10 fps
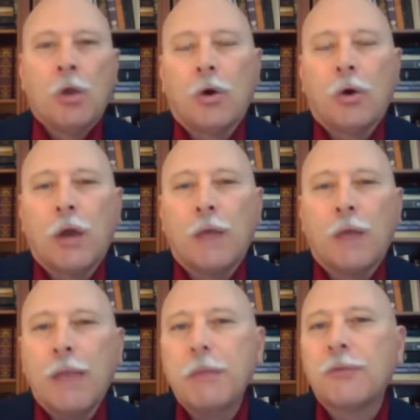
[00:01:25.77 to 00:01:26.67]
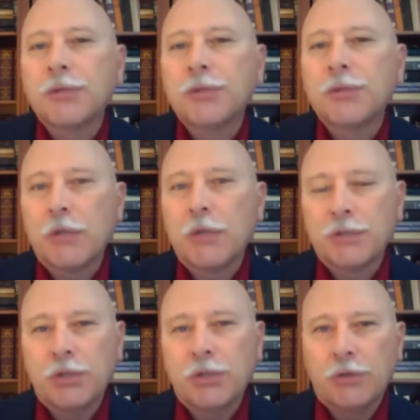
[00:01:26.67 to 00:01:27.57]
Or maybe for some
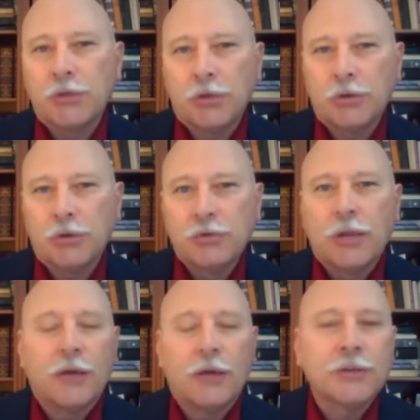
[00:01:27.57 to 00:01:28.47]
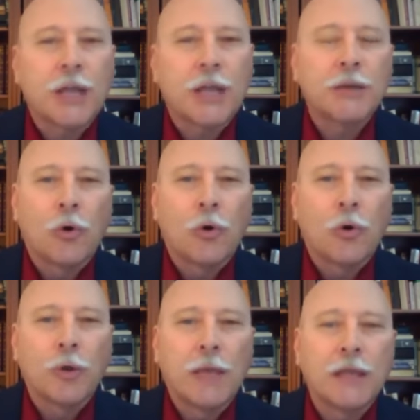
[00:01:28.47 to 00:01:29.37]
reason you go to your newsletter sign-up
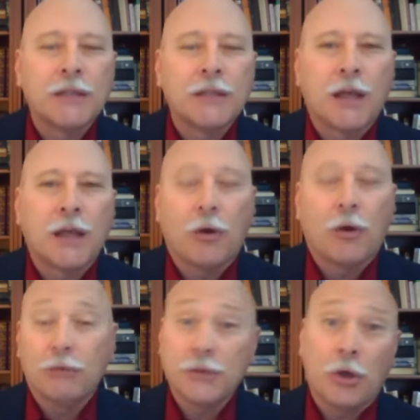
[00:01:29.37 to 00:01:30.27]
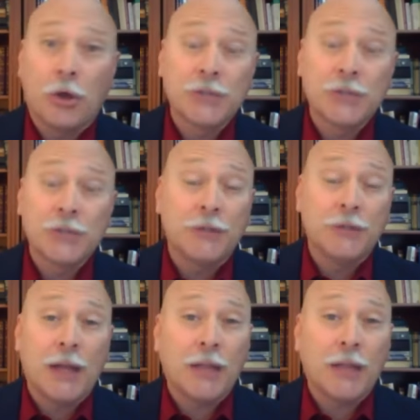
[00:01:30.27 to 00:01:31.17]
form and all of a sudden you
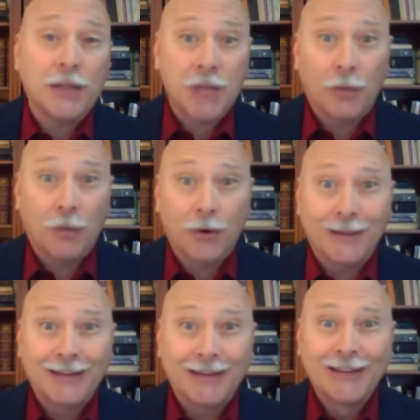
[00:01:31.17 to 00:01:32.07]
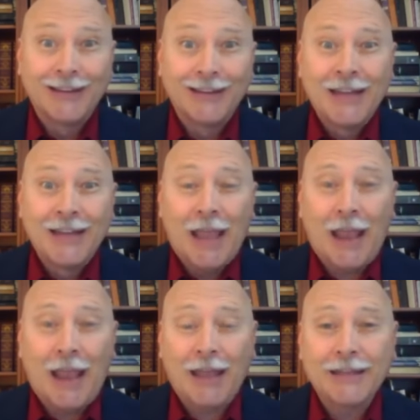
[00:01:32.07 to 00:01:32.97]
find out that's not working.
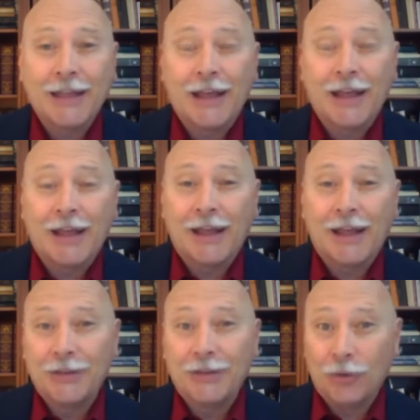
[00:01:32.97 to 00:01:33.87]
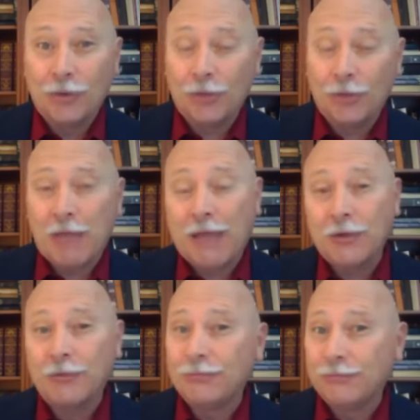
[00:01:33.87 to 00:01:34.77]
And you look back and
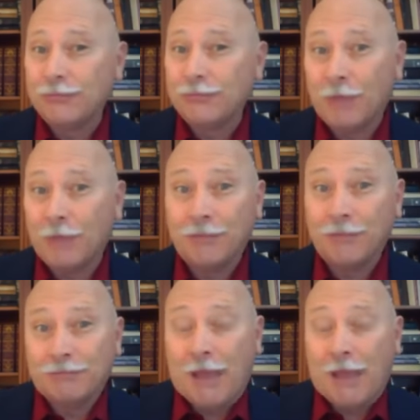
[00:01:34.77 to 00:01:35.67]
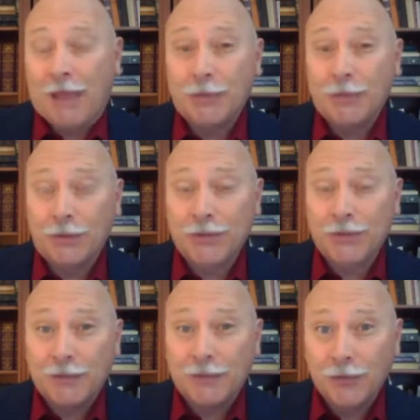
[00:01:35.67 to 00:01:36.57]
you've not had anyone
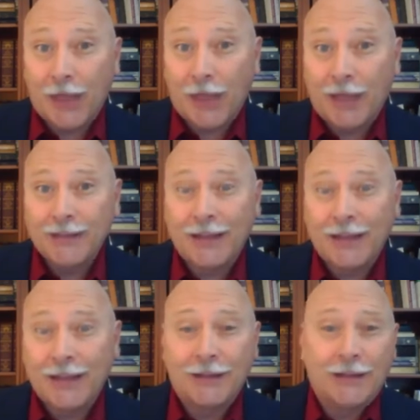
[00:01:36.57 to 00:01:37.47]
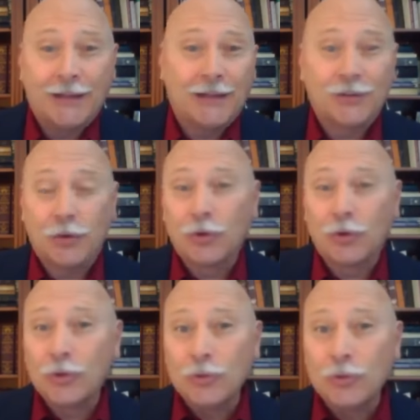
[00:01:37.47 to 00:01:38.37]
sign up for that. And so
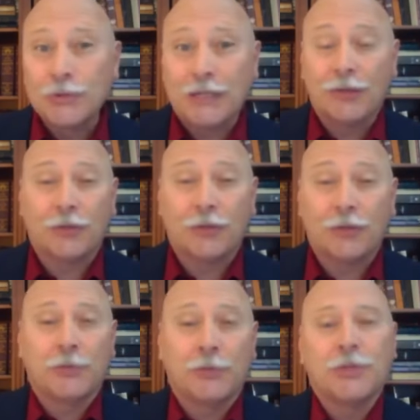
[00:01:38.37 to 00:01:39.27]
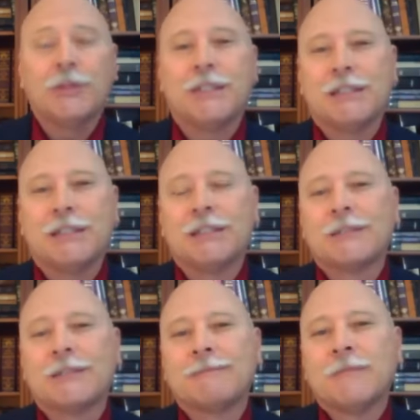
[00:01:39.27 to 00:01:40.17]
you're losing those opportunities.